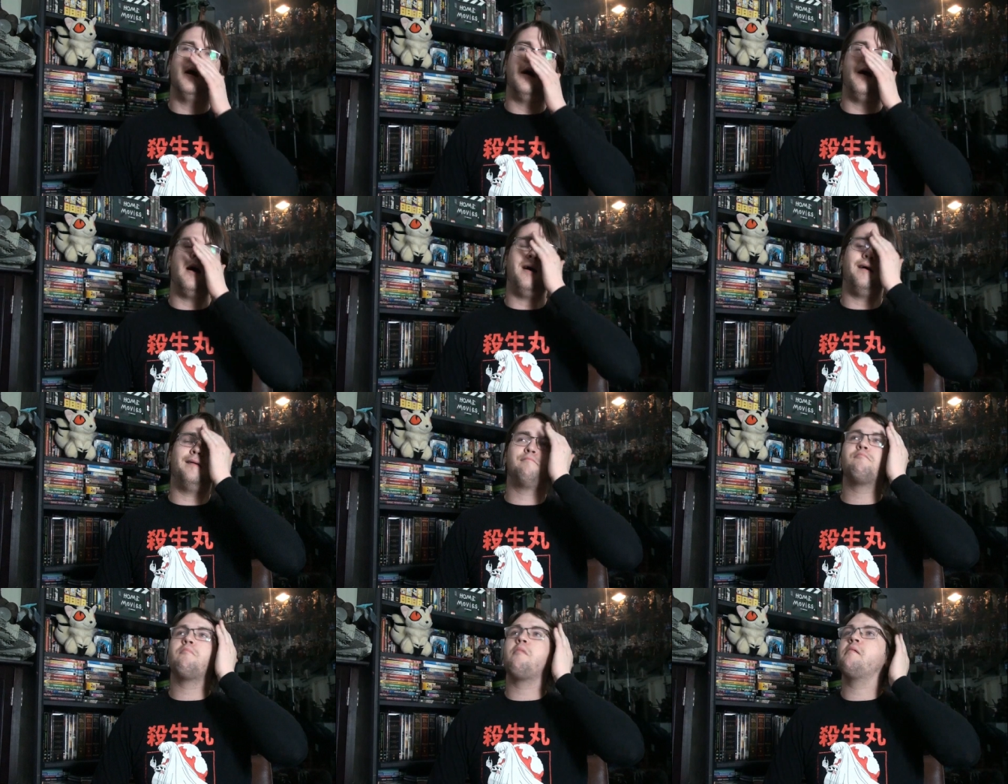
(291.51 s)

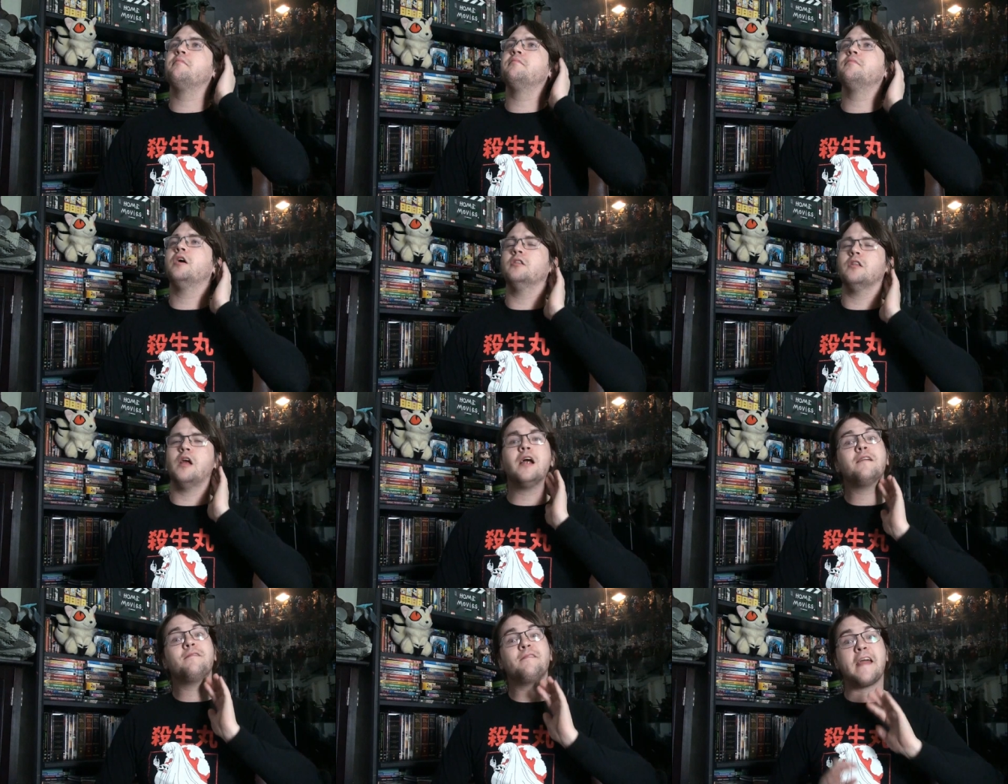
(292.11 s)
Um, a
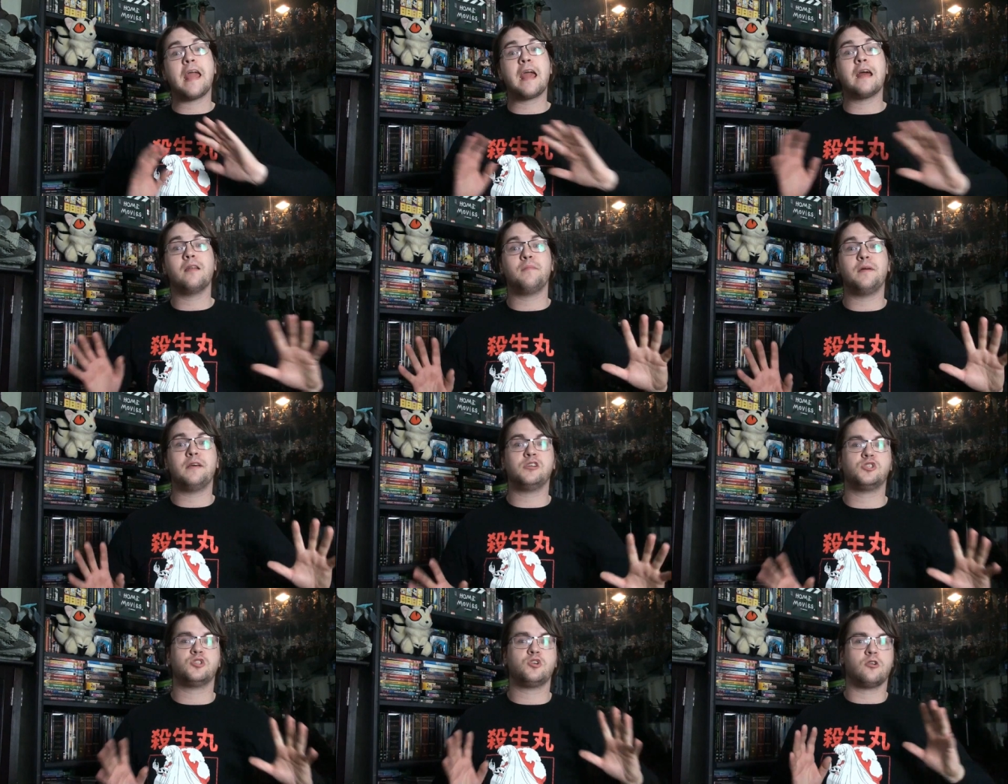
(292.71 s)
lot of
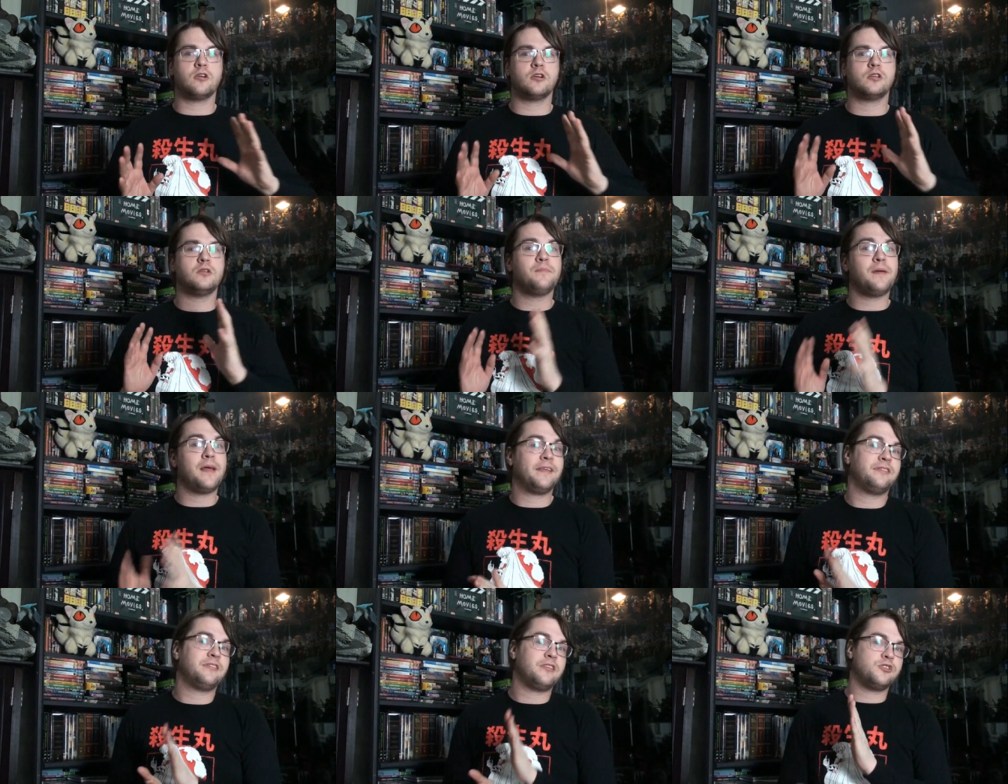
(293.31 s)
anime started to
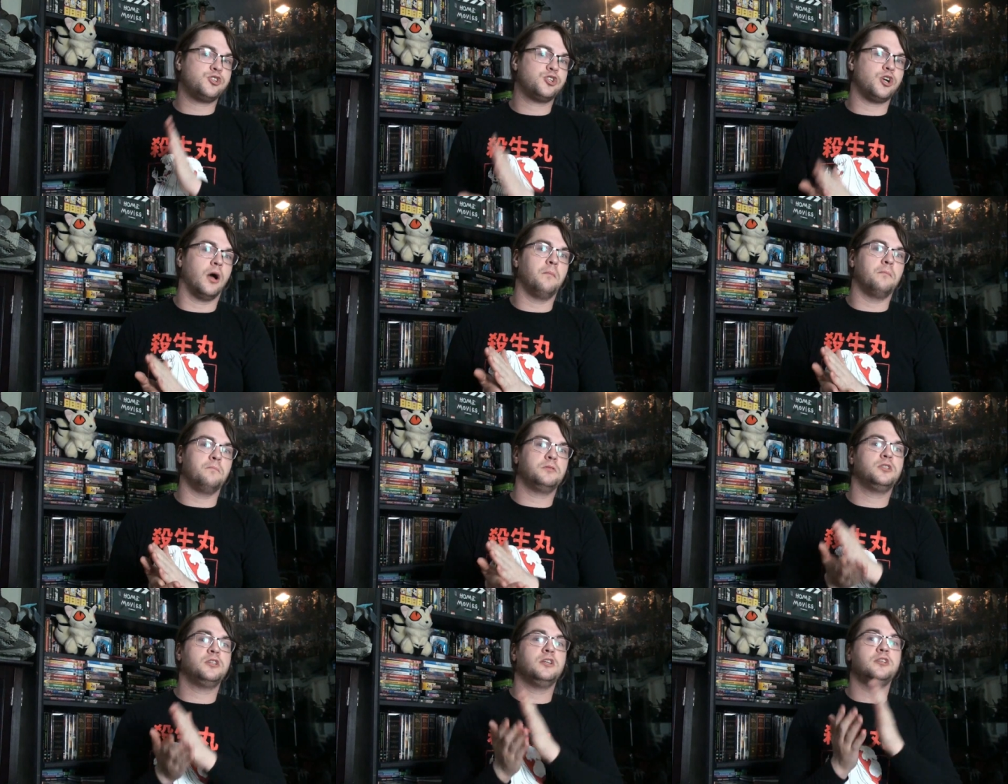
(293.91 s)
make the
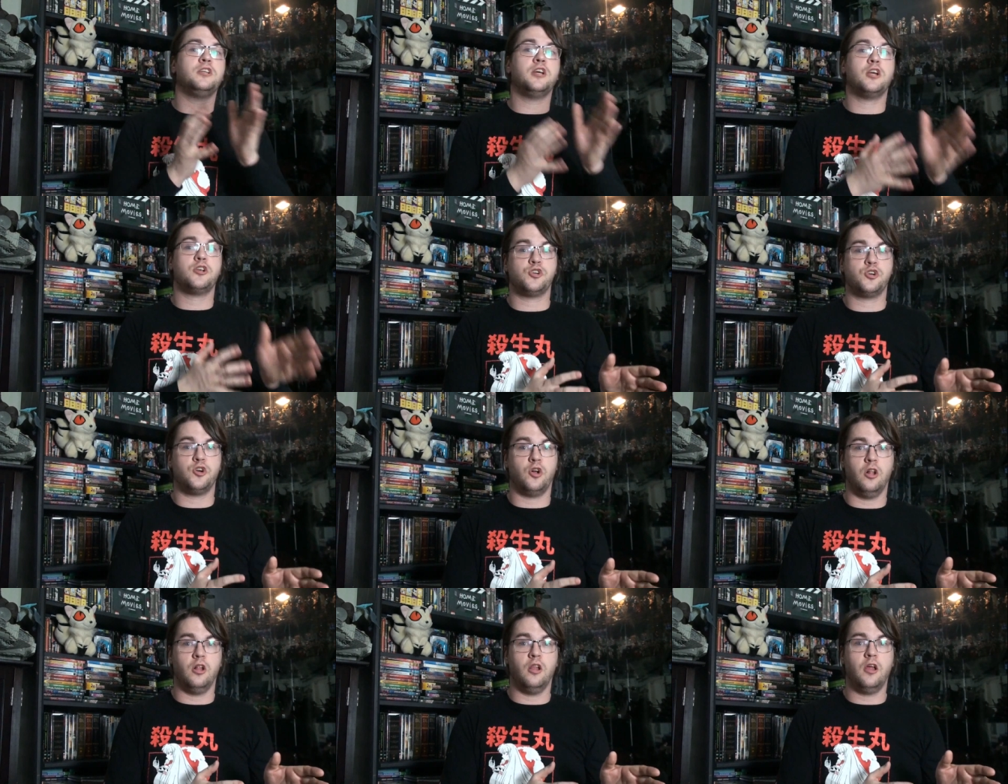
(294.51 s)
jump to
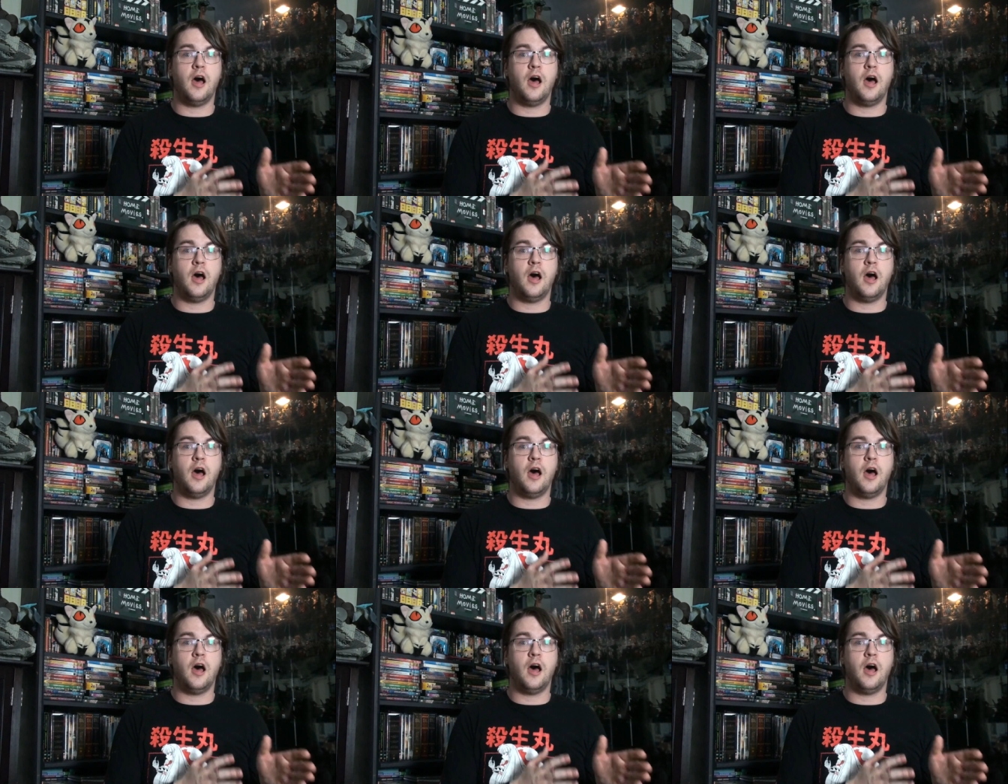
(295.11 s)
digital.